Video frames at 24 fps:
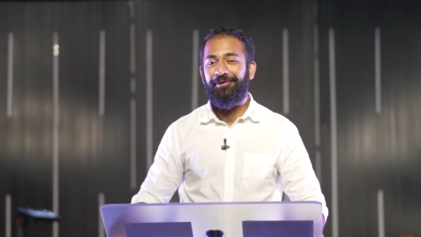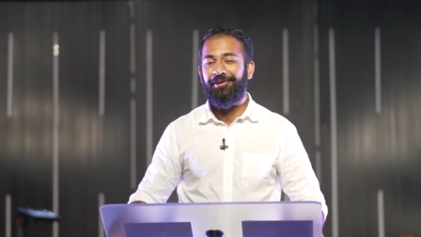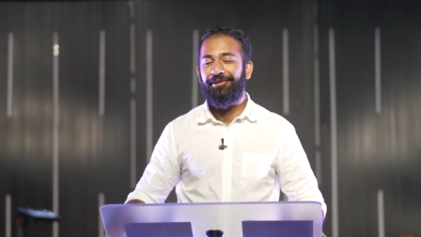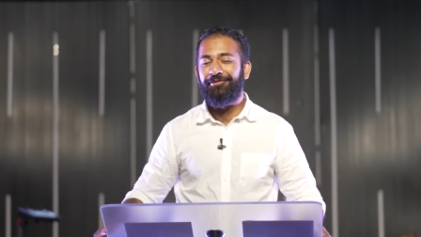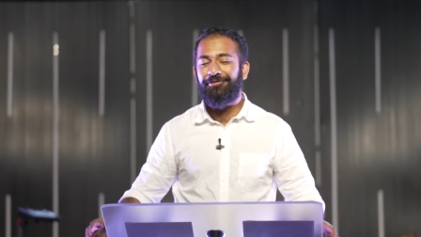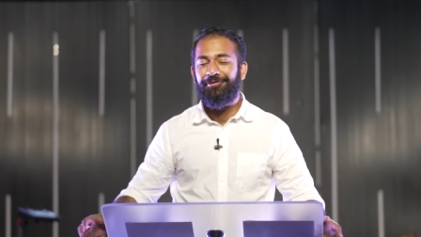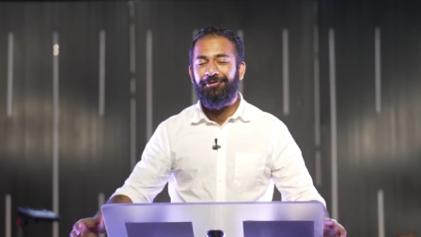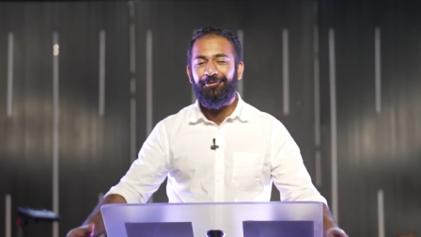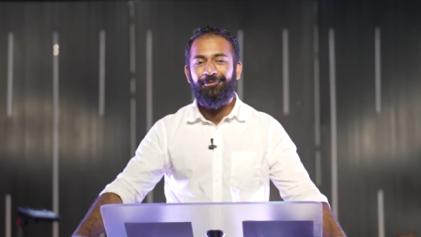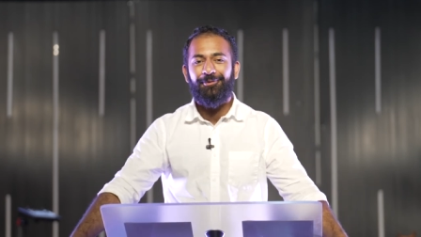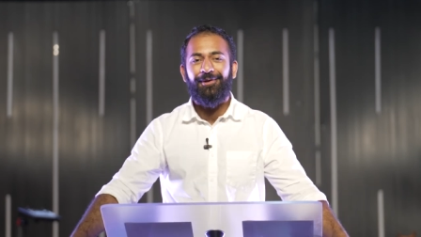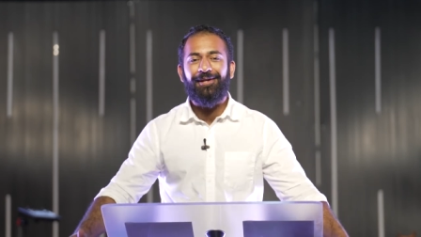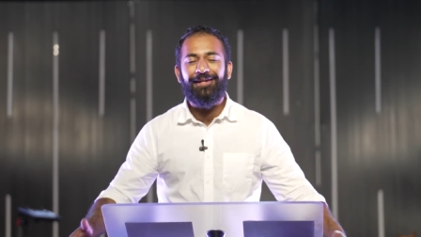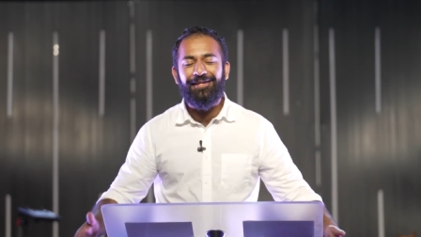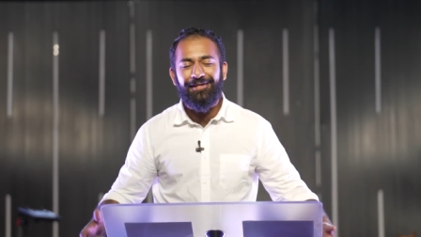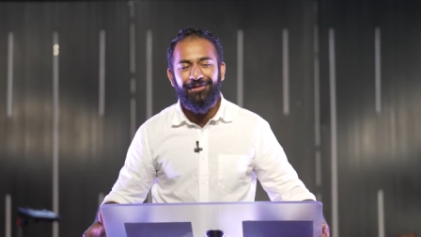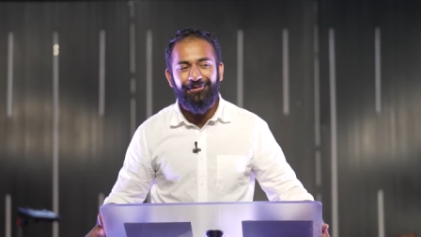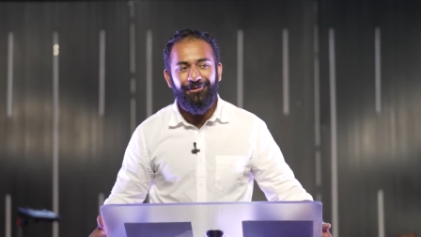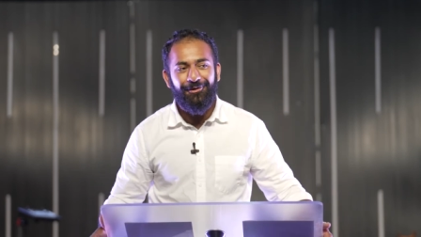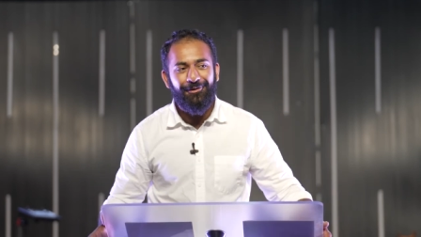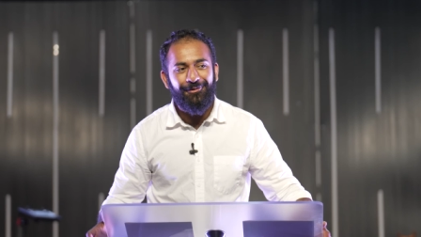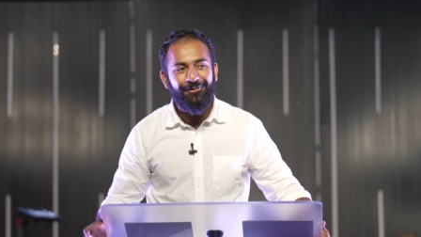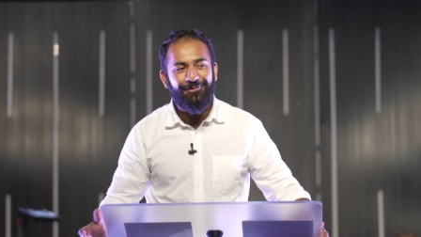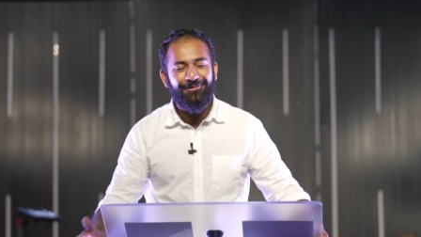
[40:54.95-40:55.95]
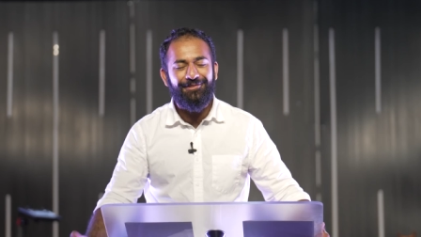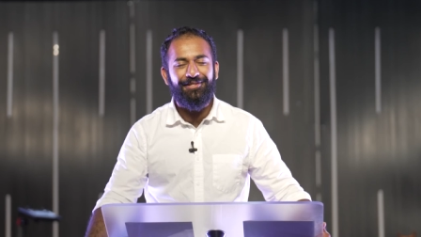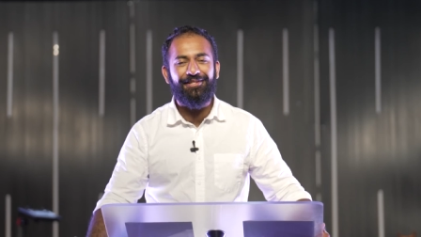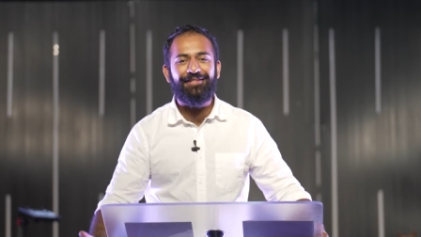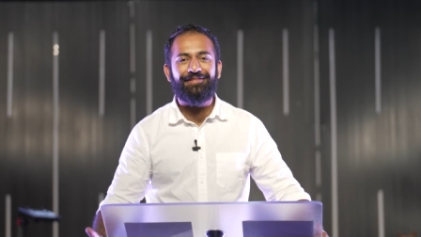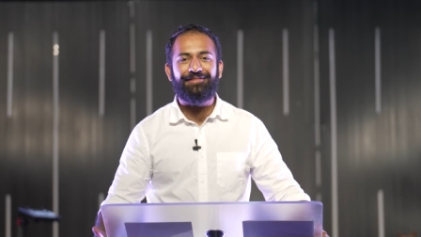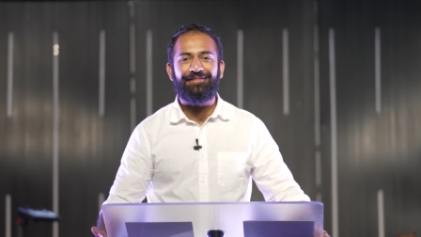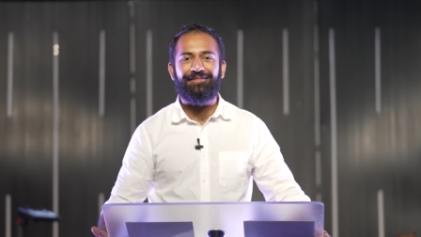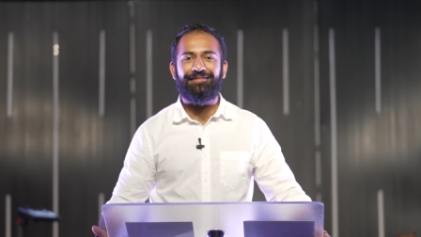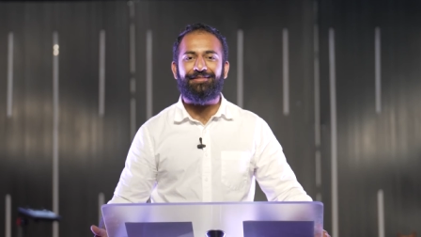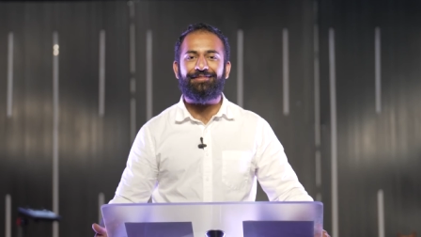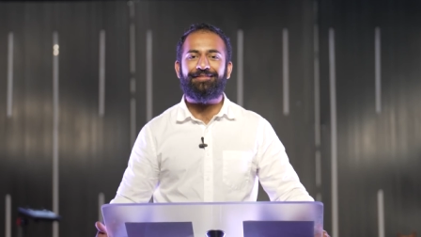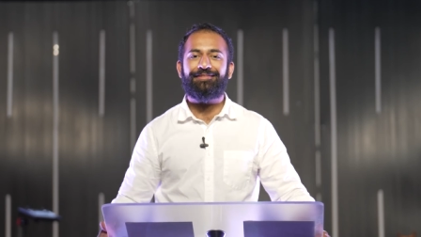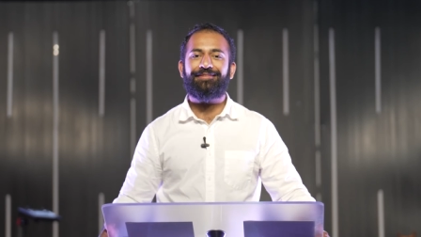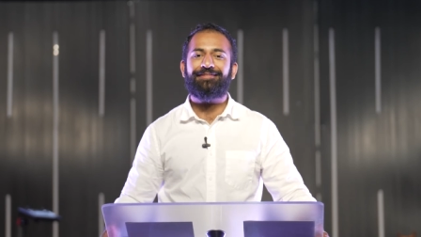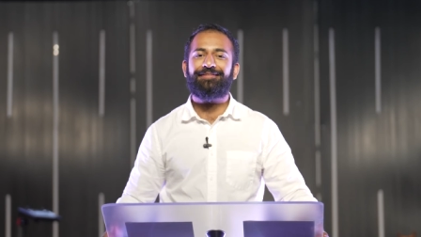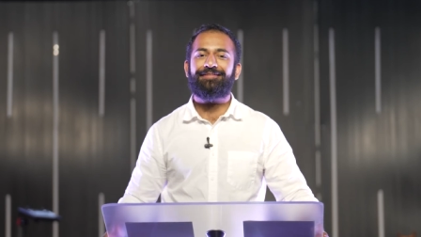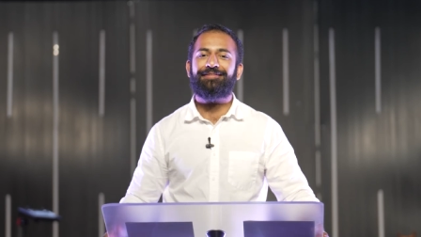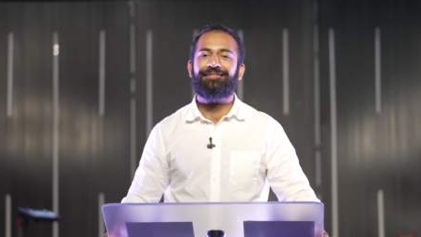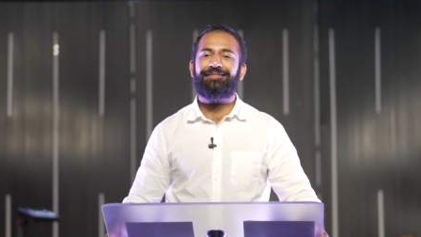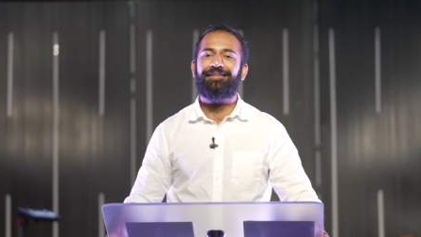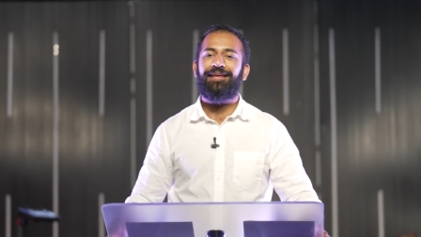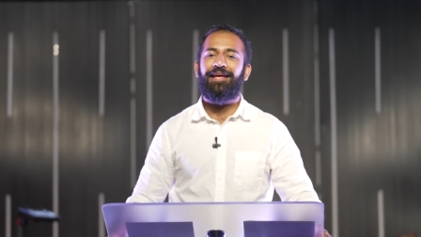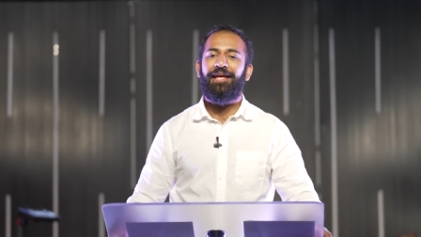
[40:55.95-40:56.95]
if you already know
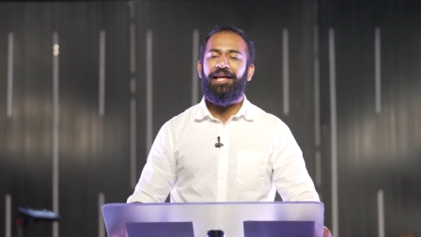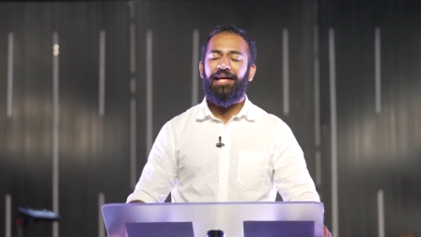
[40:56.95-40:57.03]
Jesus,